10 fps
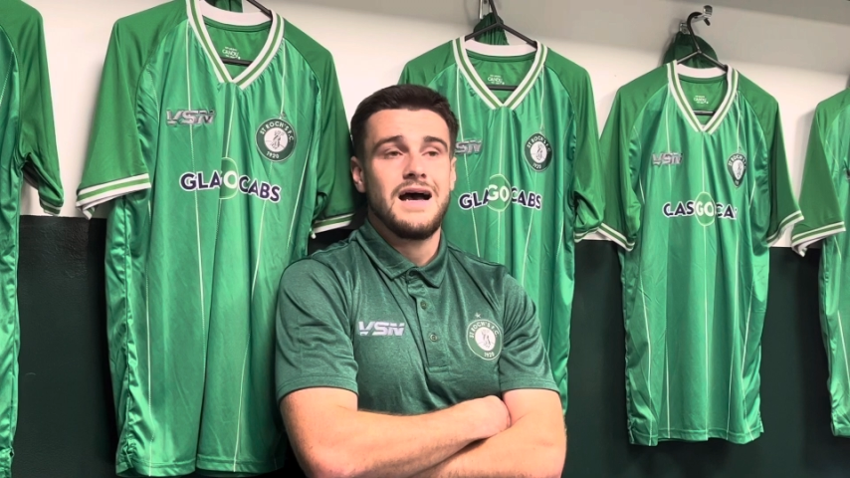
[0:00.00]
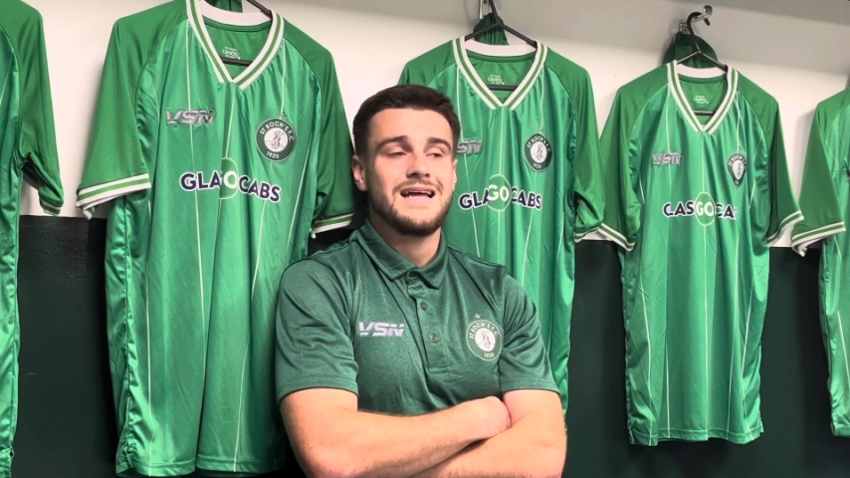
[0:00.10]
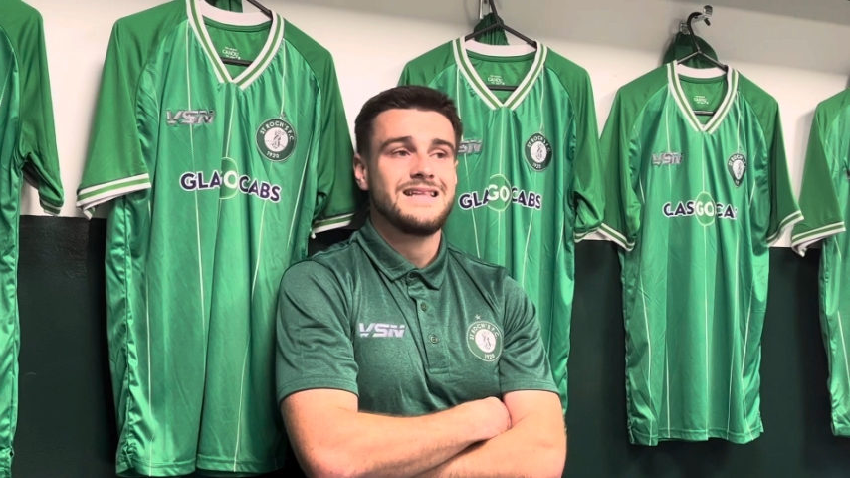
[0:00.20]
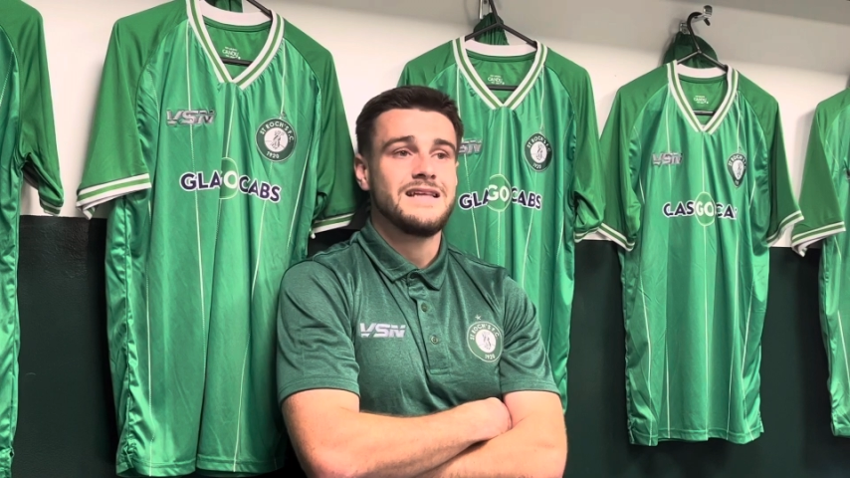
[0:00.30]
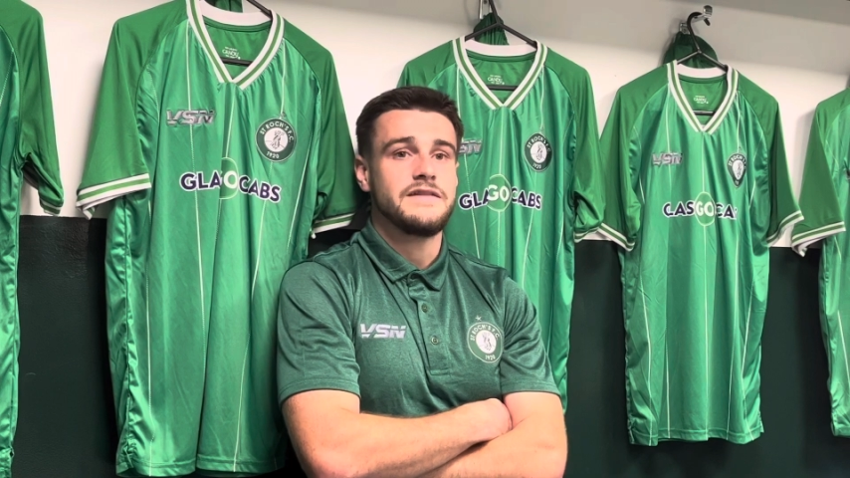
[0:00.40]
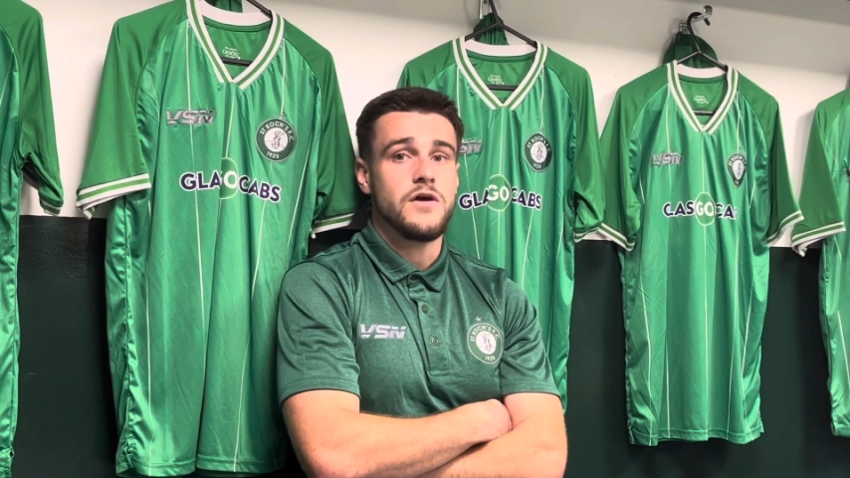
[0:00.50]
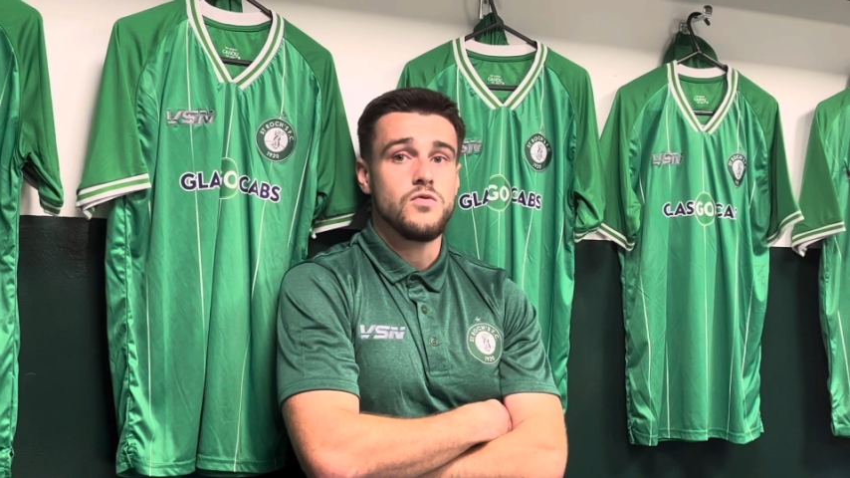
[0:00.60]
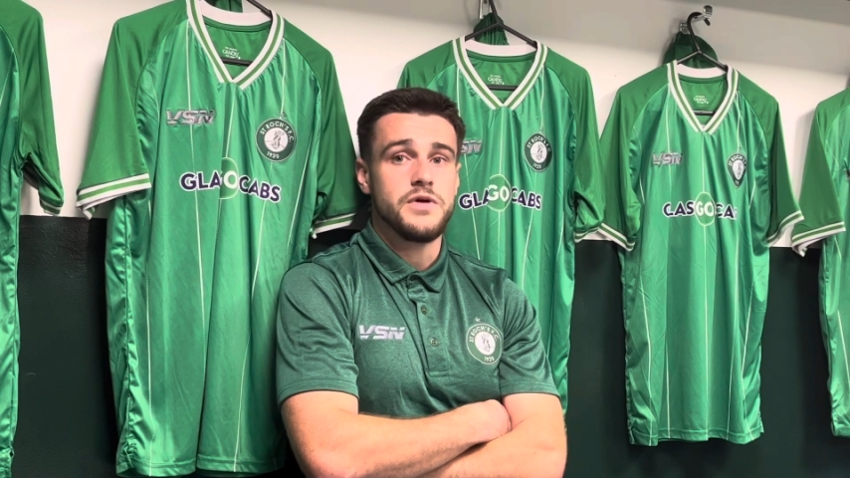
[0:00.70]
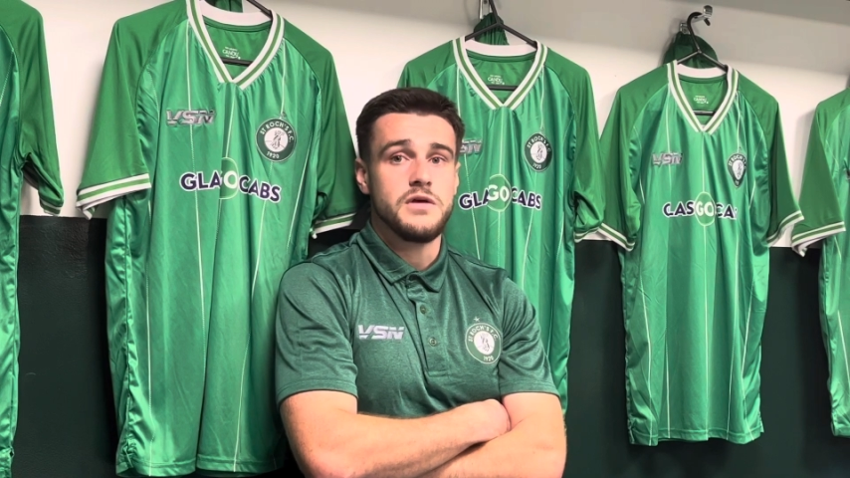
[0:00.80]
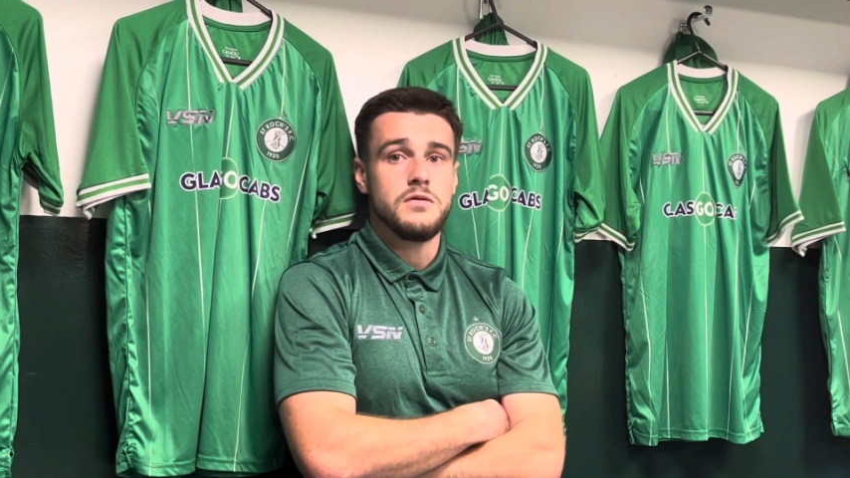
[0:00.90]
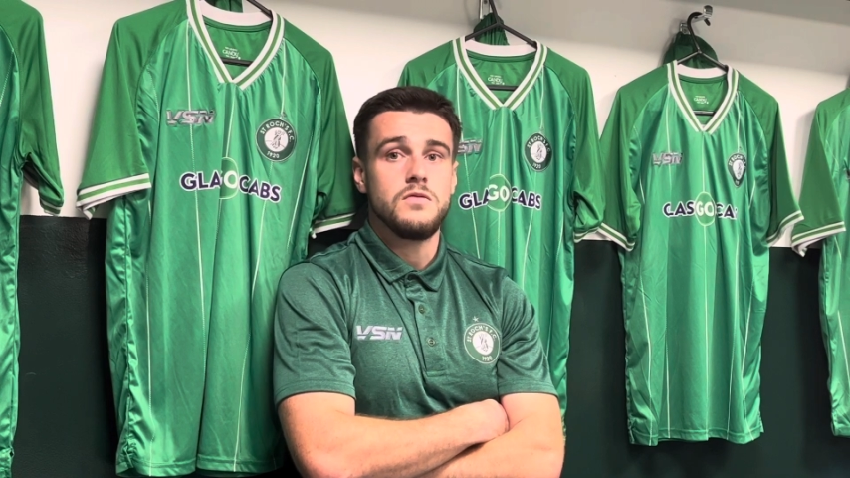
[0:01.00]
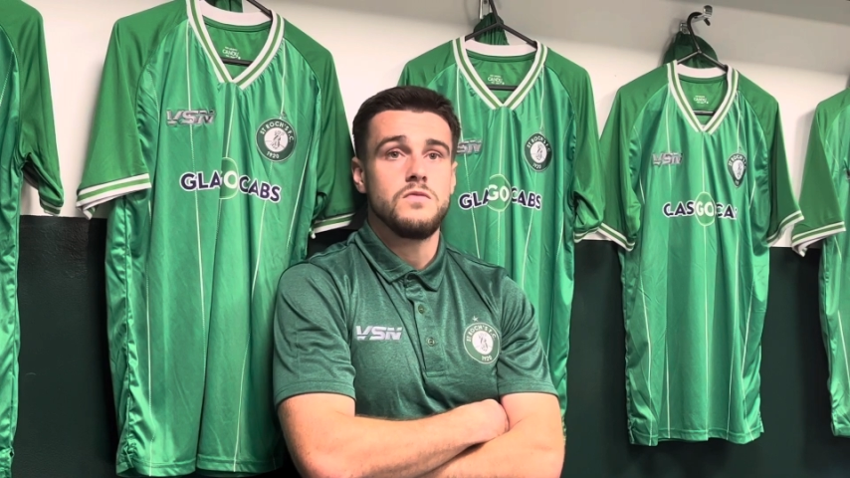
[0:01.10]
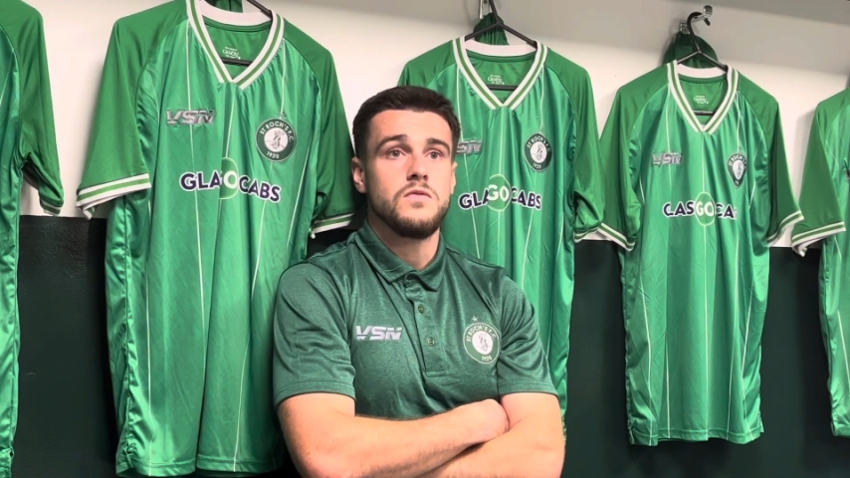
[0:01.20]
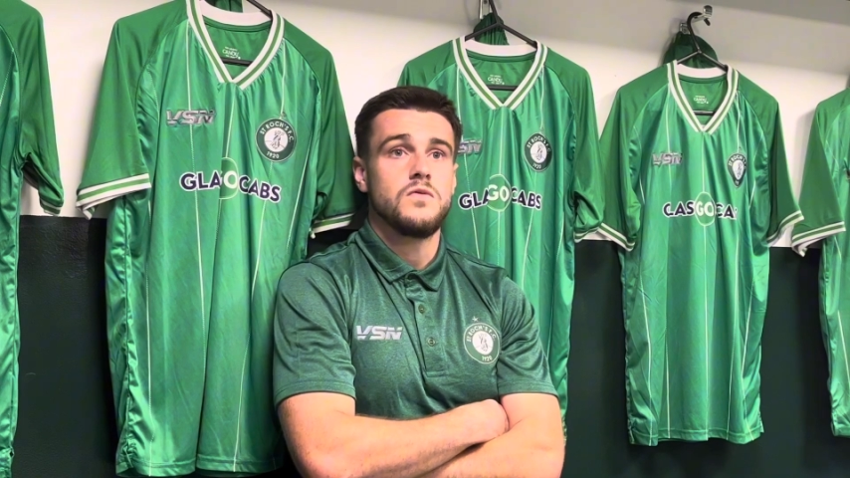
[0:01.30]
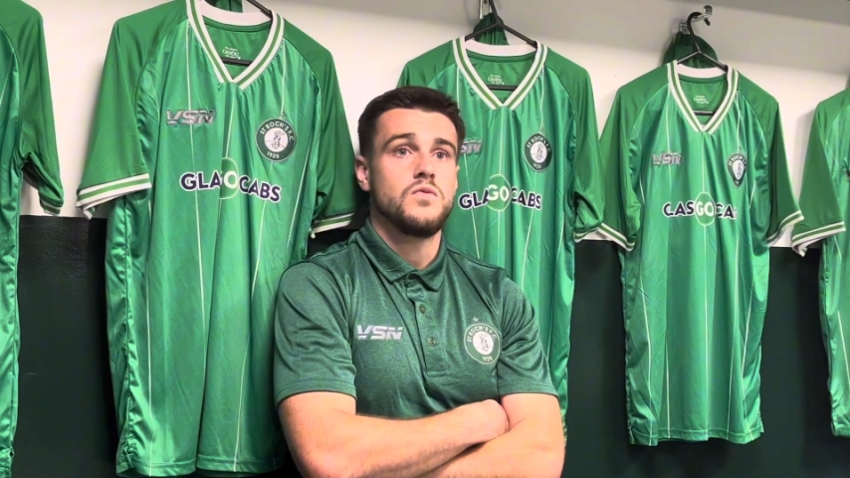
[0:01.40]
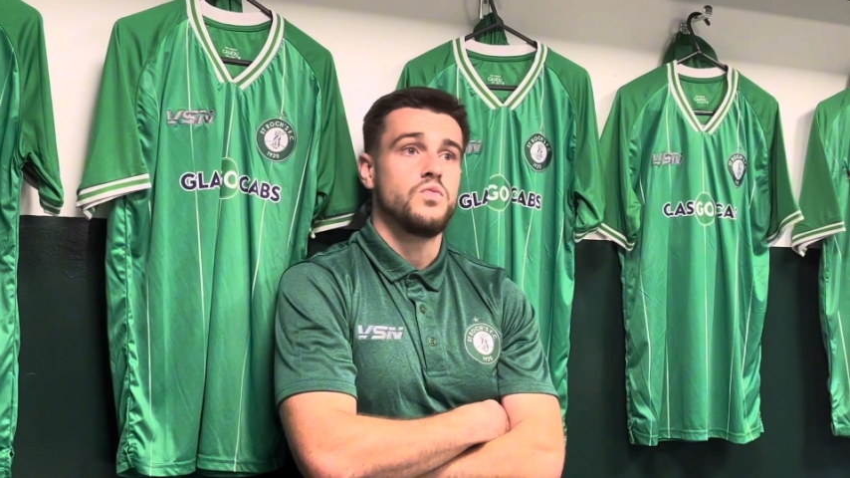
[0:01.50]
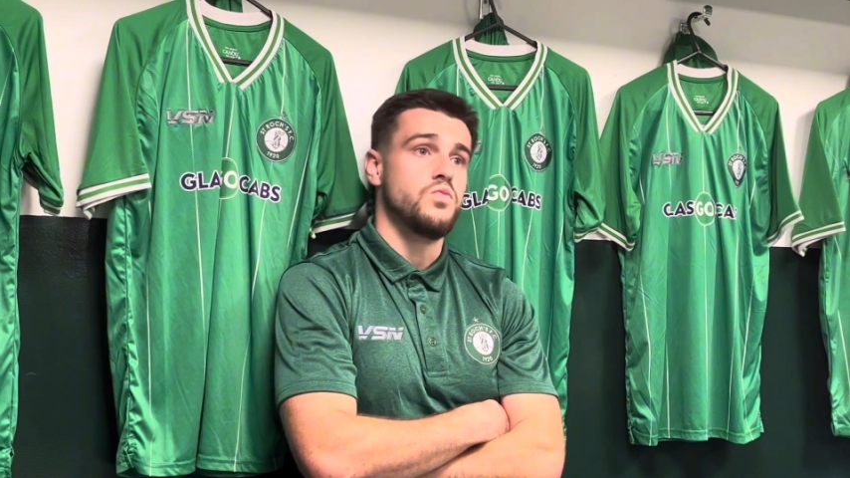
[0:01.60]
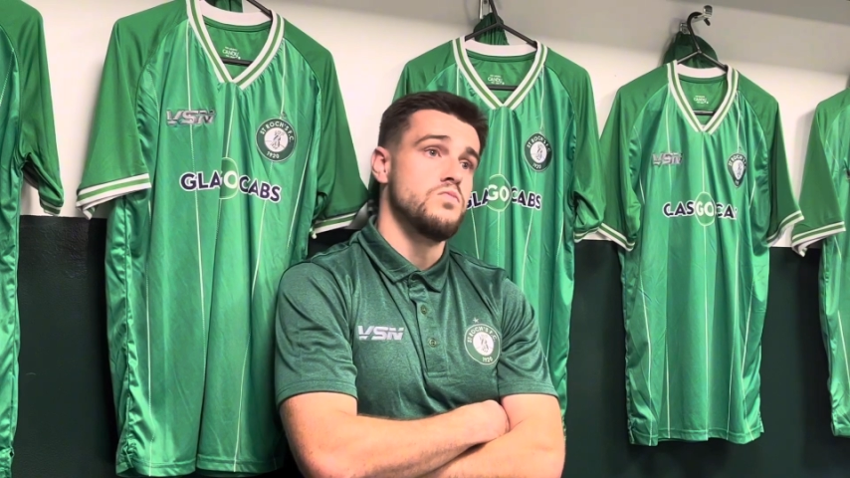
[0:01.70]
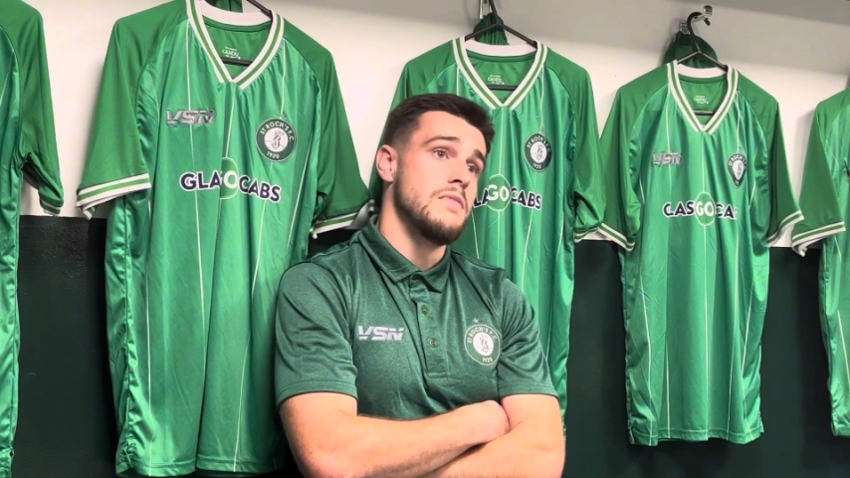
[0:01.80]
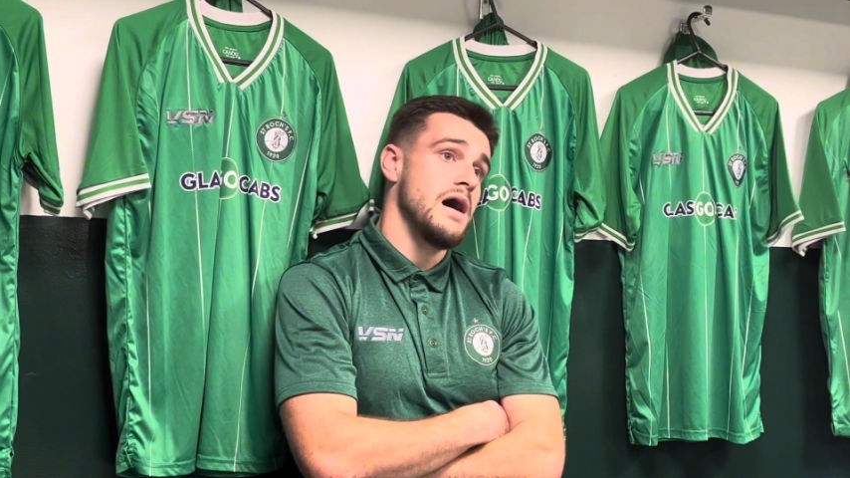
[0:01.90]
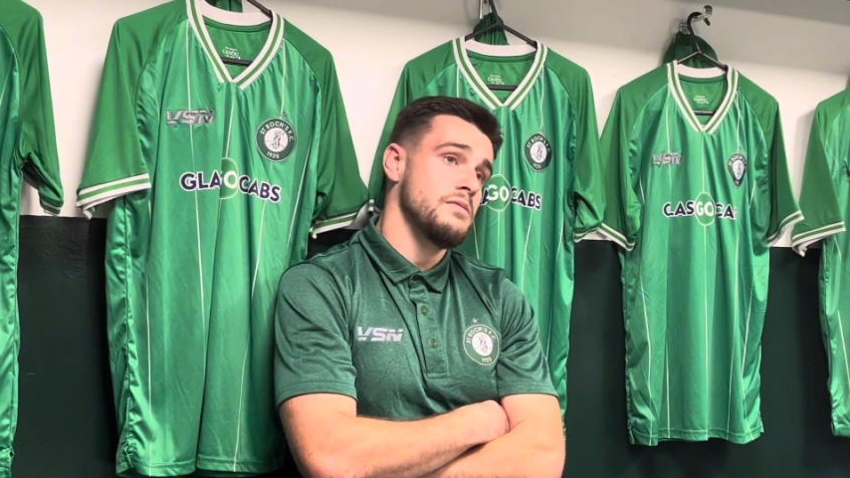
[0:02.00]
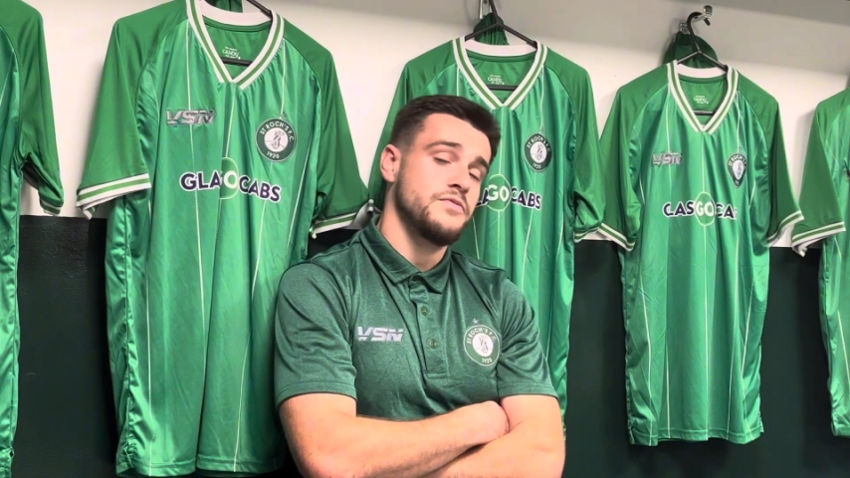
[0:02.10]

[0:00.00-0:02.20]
hadn't dealt with my